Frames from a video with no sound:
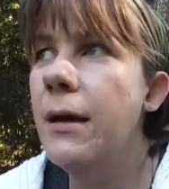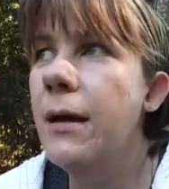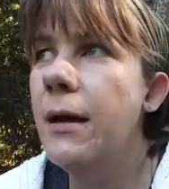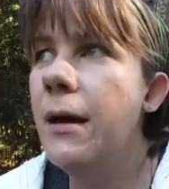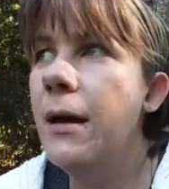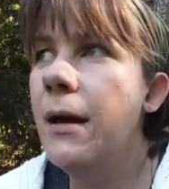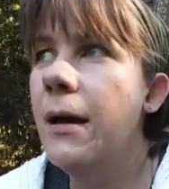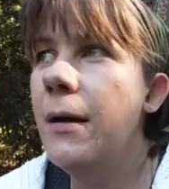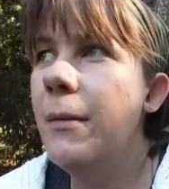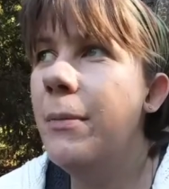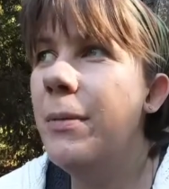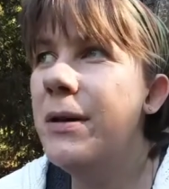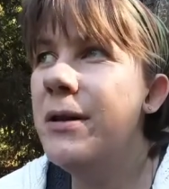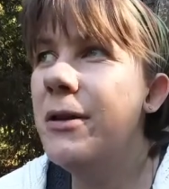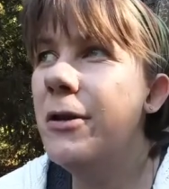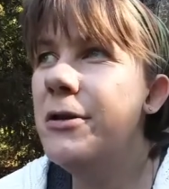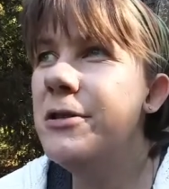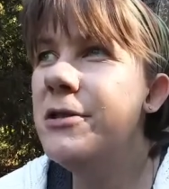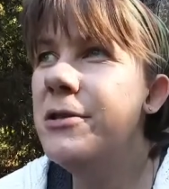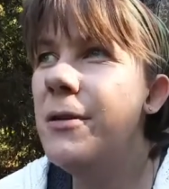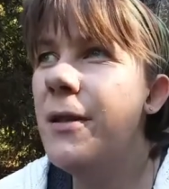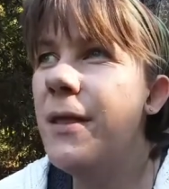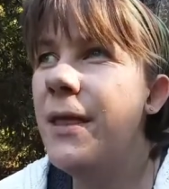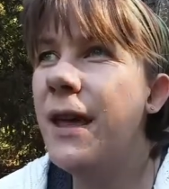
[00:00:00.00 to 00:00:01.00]
But
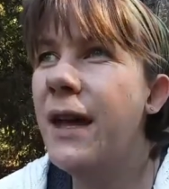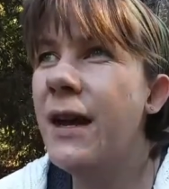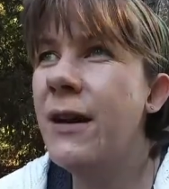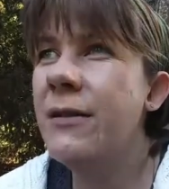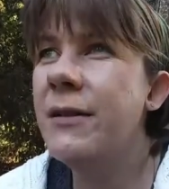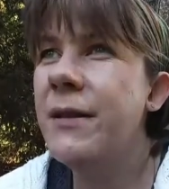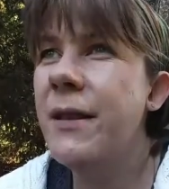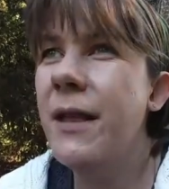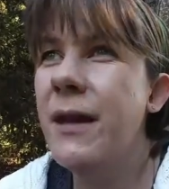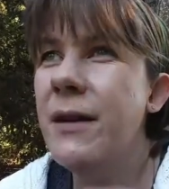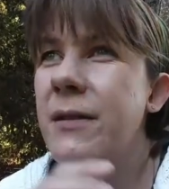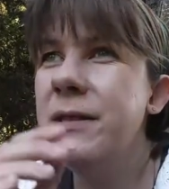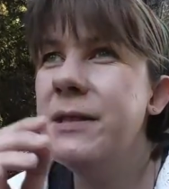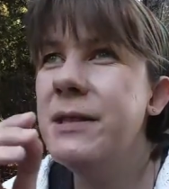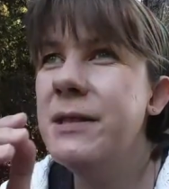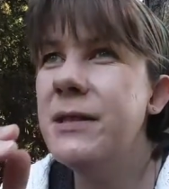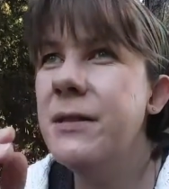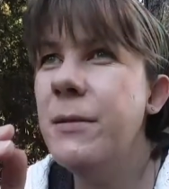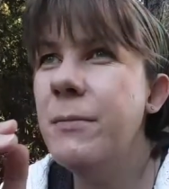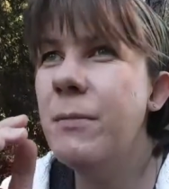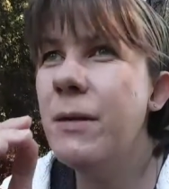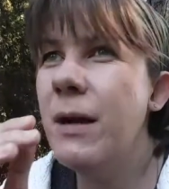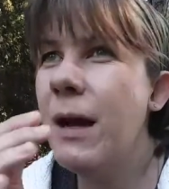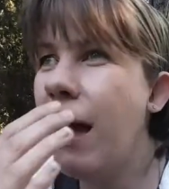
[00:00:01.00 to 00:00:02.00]
also there is
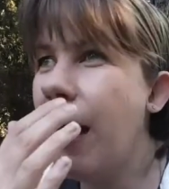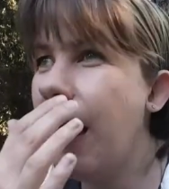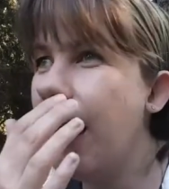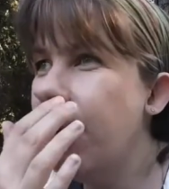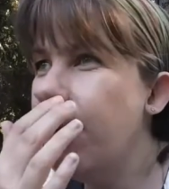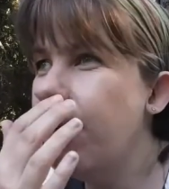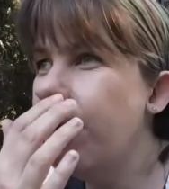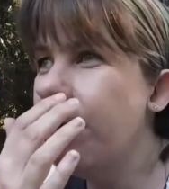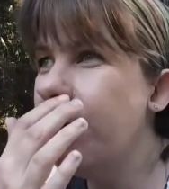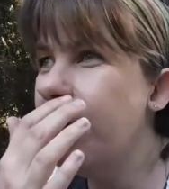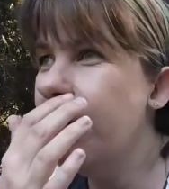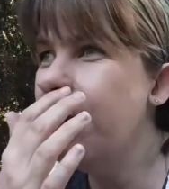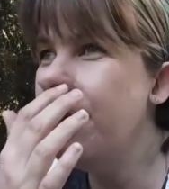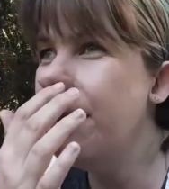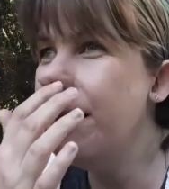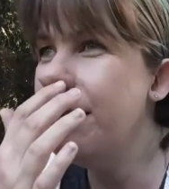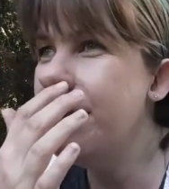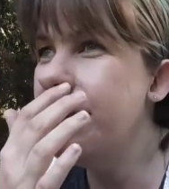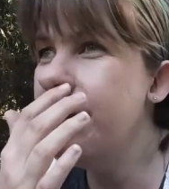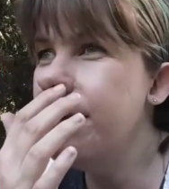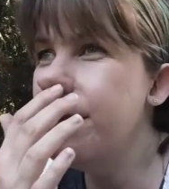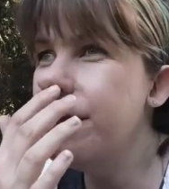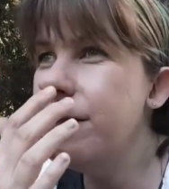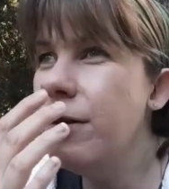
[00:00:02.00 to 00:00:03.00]
some kind of,
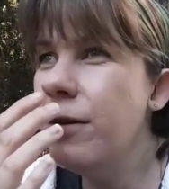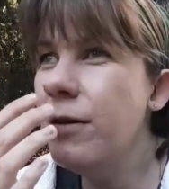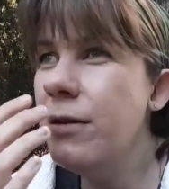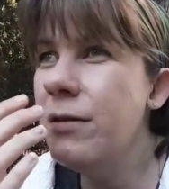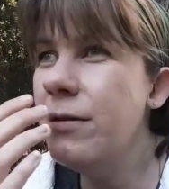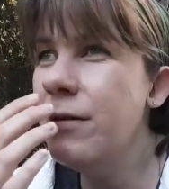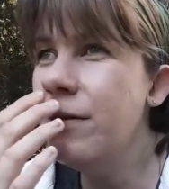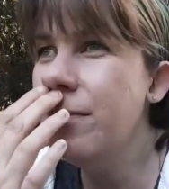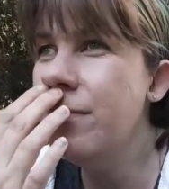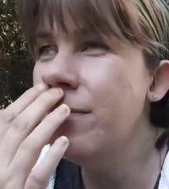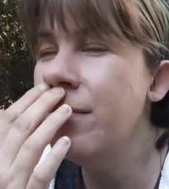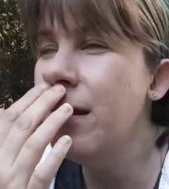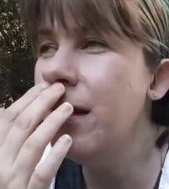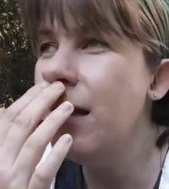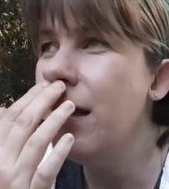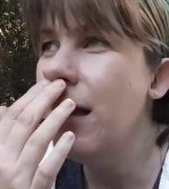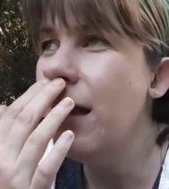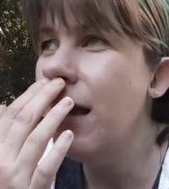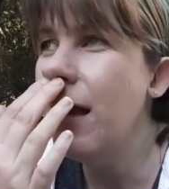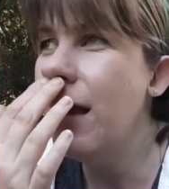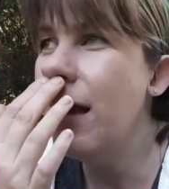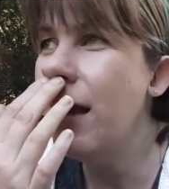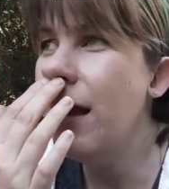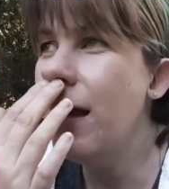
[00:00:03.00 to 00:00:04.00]
this is not,
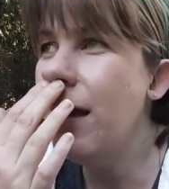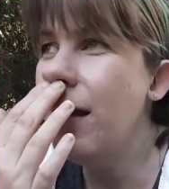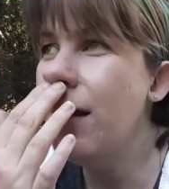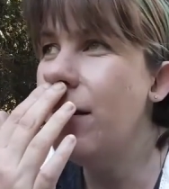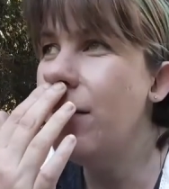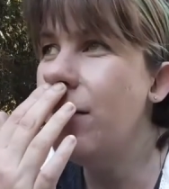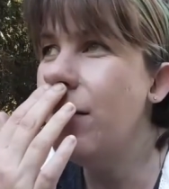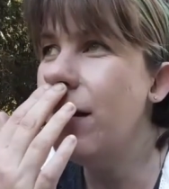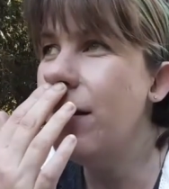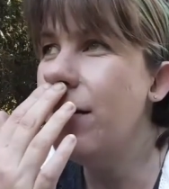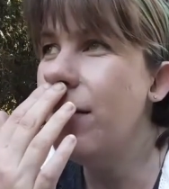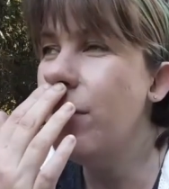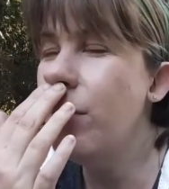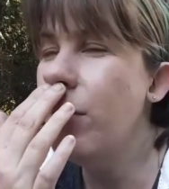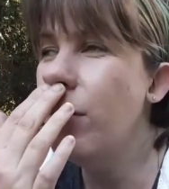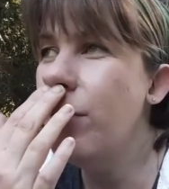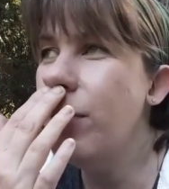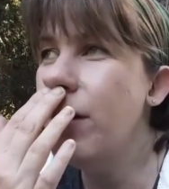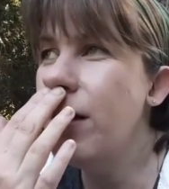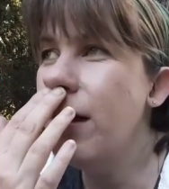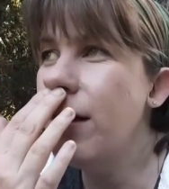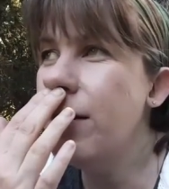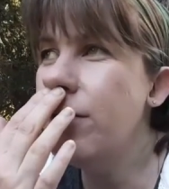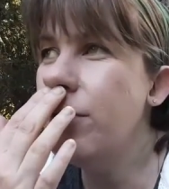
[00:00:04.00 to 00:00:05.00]
at the
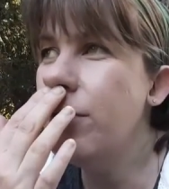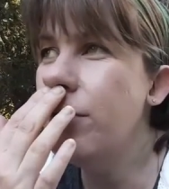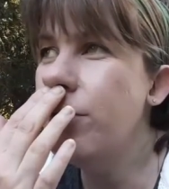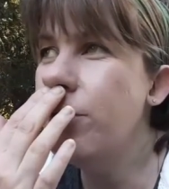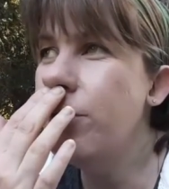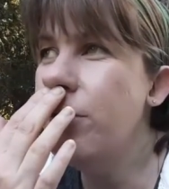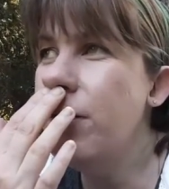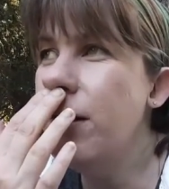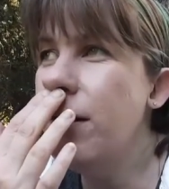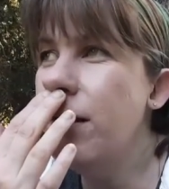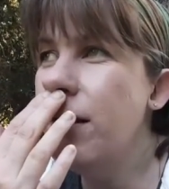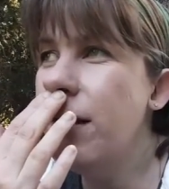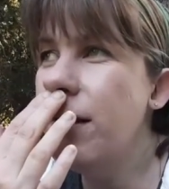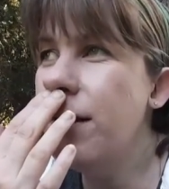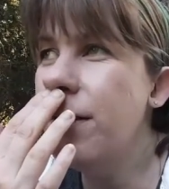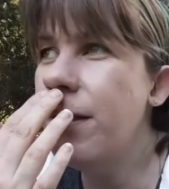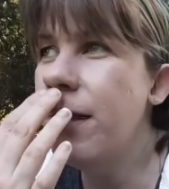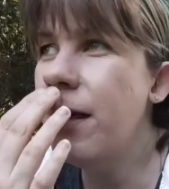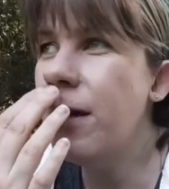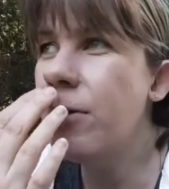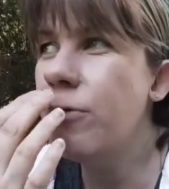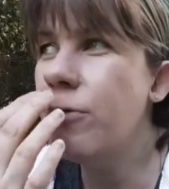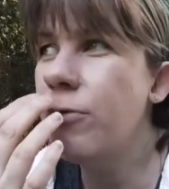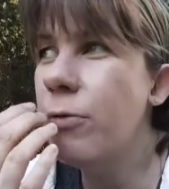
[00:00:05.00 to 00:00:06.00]
moment I don't feel that
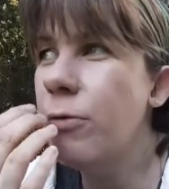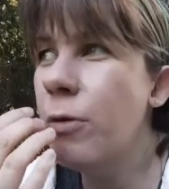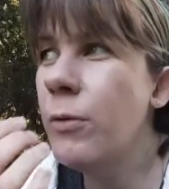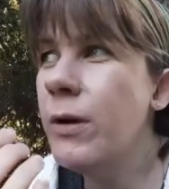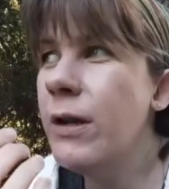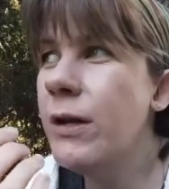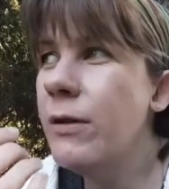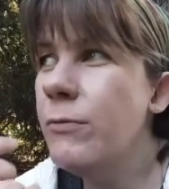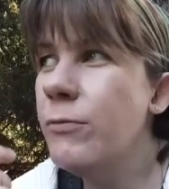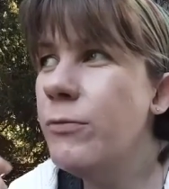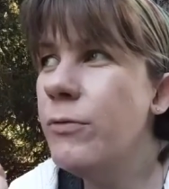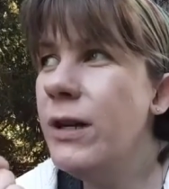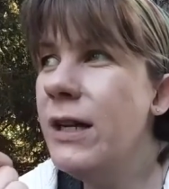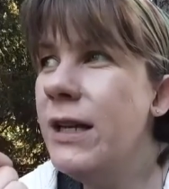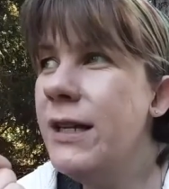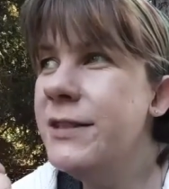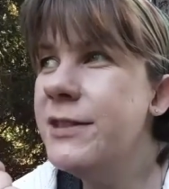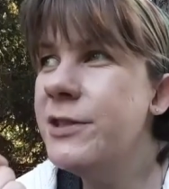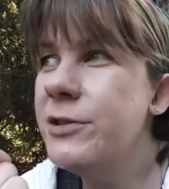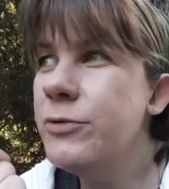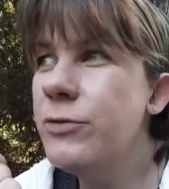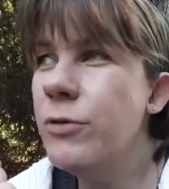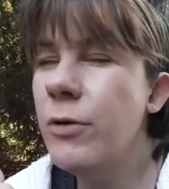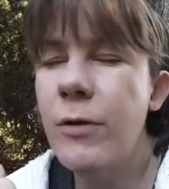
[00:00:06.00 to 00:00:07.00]
they are growing really
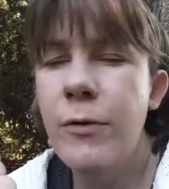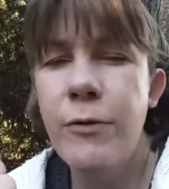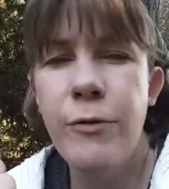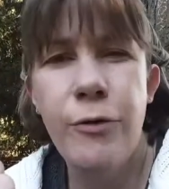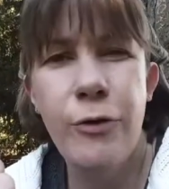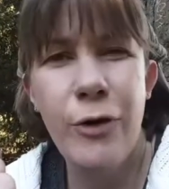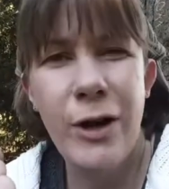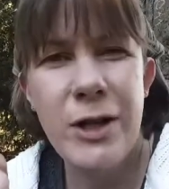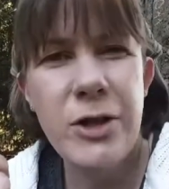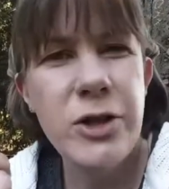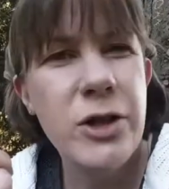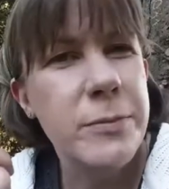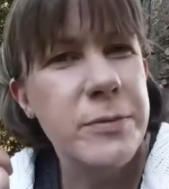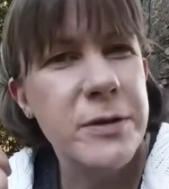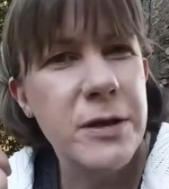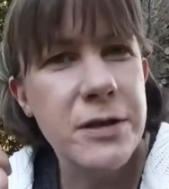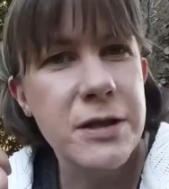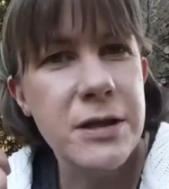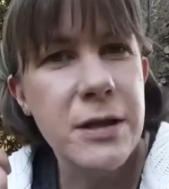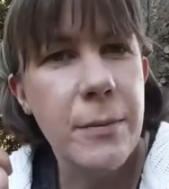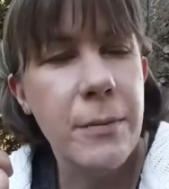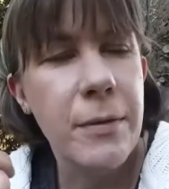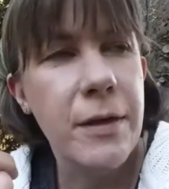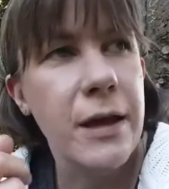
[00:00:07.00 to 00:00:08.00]
strong friendships
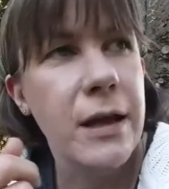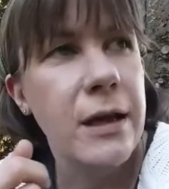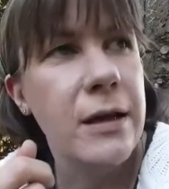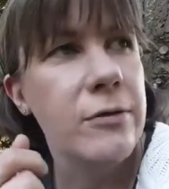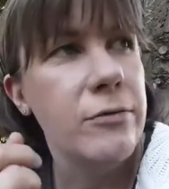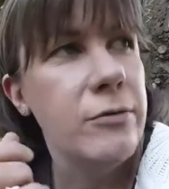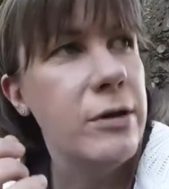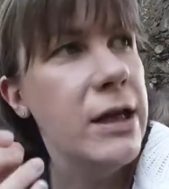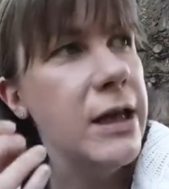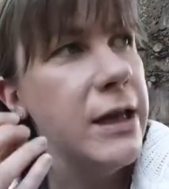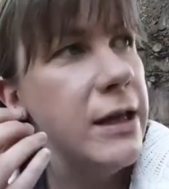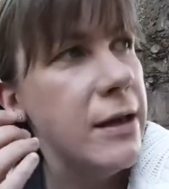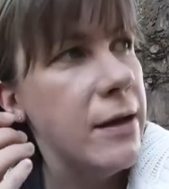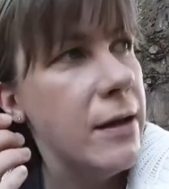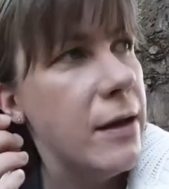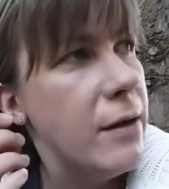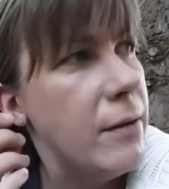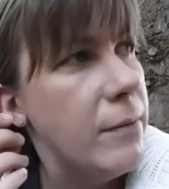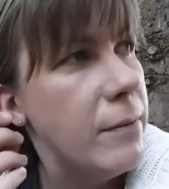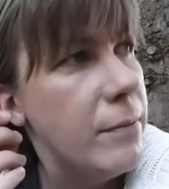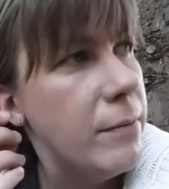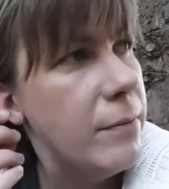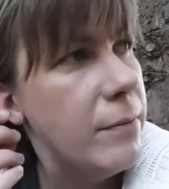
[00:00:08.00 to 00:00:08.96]
or something, really